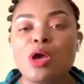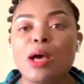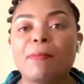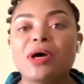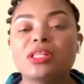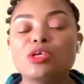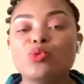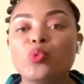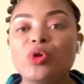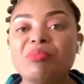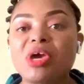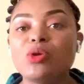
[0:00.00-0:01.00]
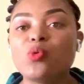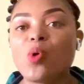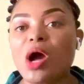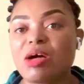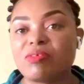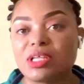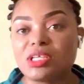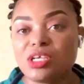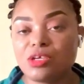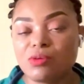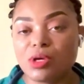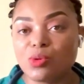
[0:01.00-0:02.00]
But in women who have an
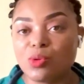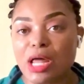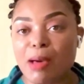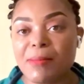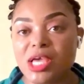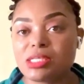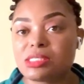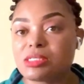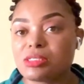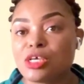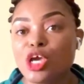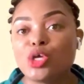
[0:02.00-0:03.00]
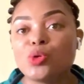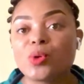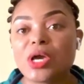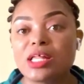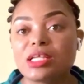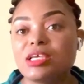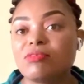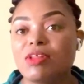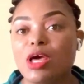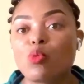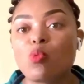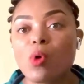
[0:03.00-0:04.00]
irregular menses, you can give
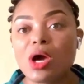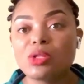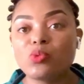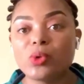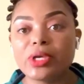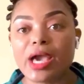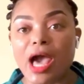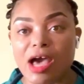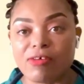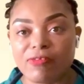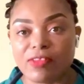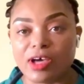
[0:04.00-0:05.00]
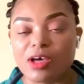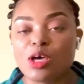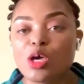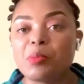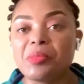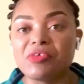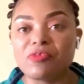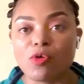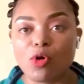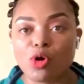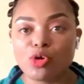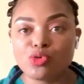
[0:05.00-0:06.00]
like 1 week after
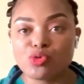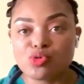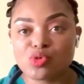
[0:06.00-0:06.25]
before you do